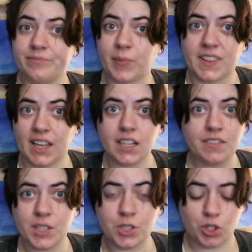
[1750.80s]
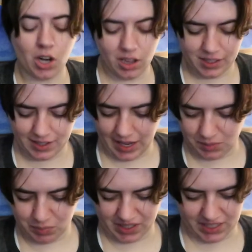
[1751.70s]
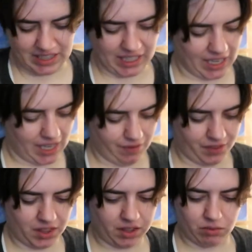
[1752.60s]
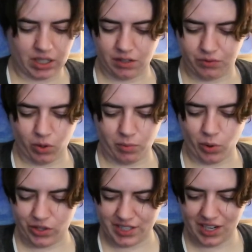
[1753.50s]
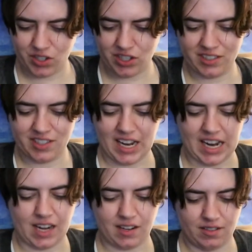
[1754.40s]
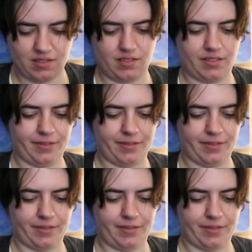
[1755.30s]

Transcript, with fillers: But the end of this shawl is not, because I think I have three or four more sections, and